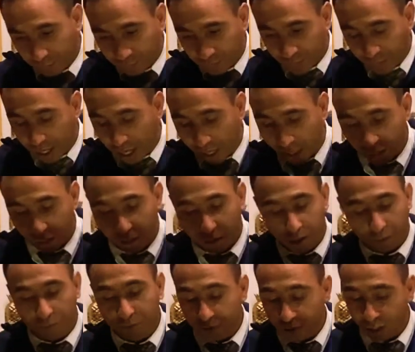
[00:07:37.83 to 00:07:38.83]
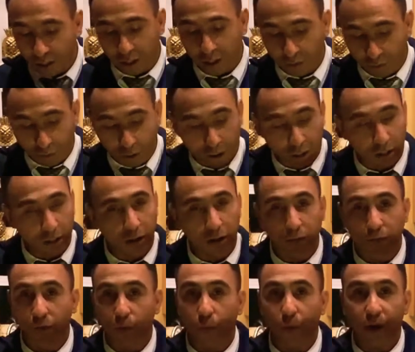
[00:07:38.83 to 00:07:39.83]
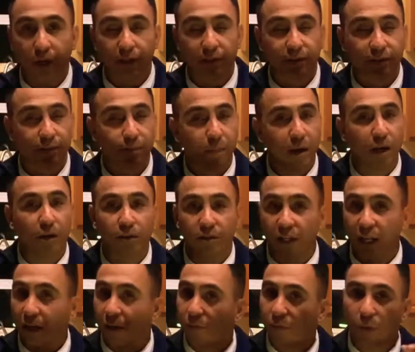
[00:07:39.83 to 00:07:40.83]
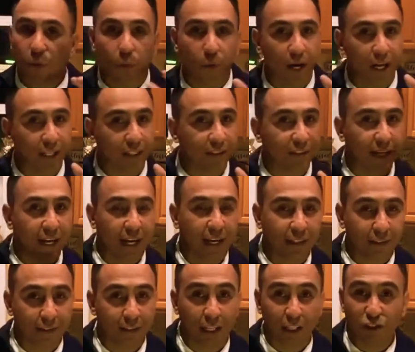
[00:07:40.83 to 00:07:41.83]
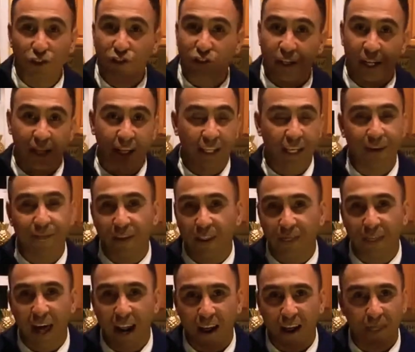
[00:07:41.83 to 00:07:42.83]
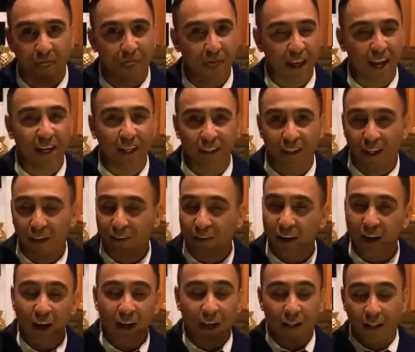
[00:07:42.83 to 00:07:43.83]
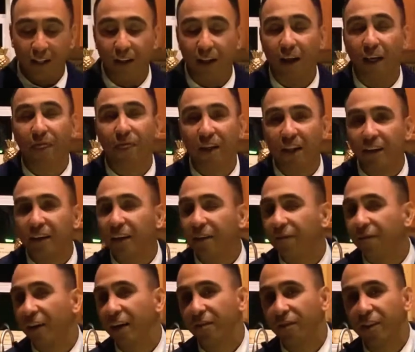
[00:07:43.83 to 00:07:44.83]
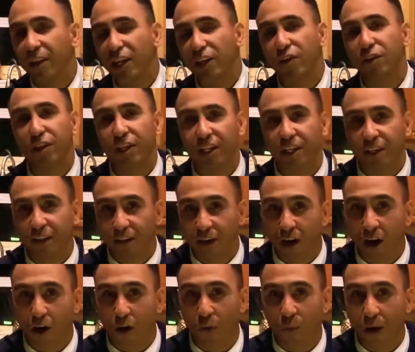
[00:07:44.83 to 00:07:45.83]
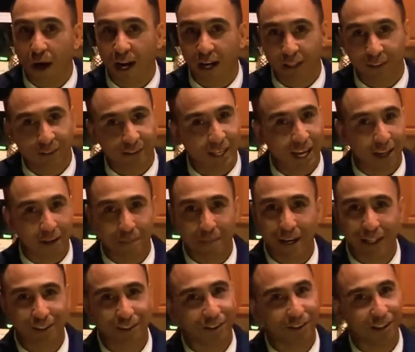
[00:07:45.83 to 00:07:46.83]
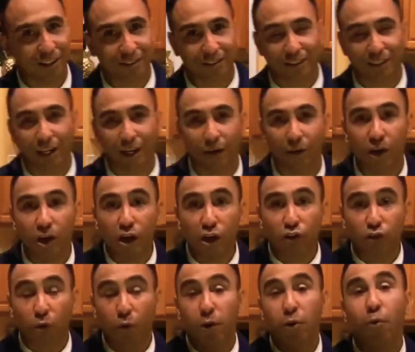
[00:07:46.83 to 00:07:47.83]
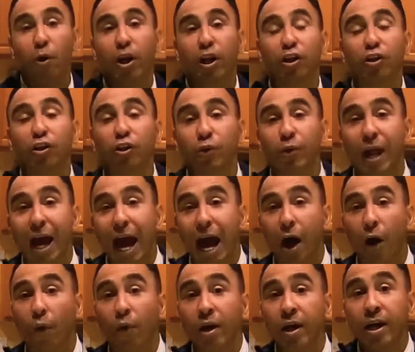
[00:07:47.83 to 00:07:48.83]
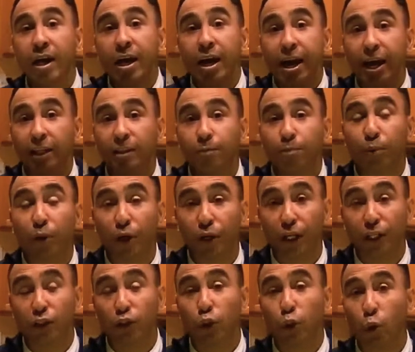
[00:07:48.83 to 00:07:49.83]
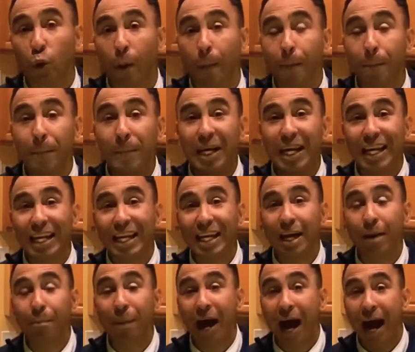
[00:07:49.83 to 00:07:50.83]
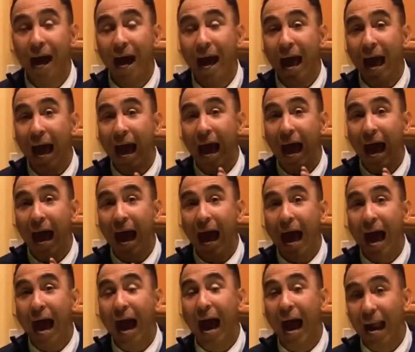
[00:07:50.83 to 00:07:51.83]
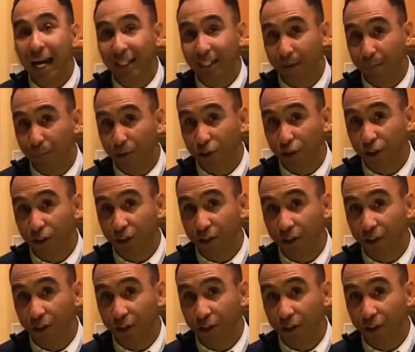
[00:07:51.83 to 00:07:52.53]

I love cilantro. I love the way it smells. I love the way it tastes. It's just going to give it that authentic flavor that you need. All right, Saladmaster, let's go. So what we want to do now is put it to a medium high temperature